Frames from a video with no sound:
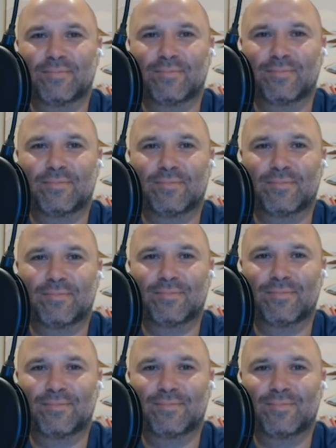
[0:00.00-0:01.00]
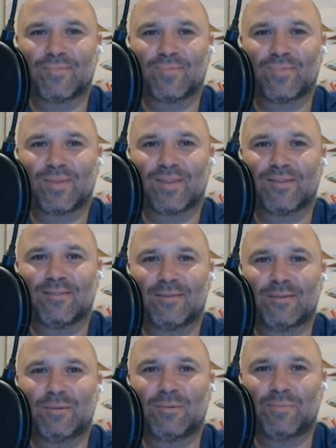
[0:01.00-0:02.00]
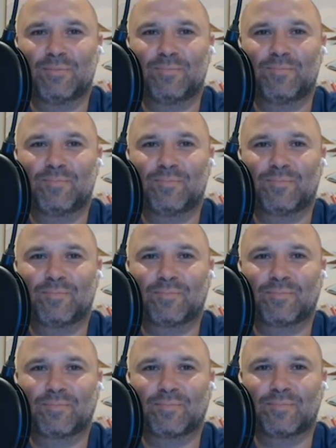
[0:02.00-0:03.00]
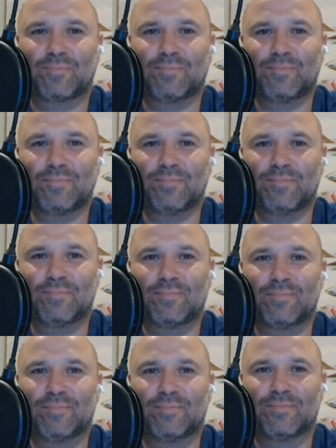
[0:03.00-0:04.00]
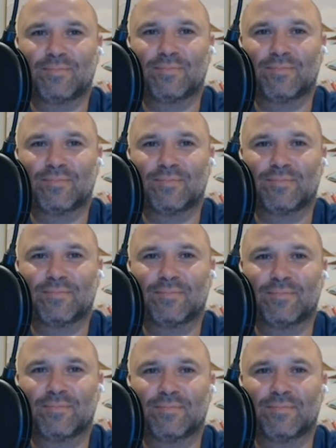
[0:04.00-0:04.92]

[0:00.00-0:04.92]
(not speaking)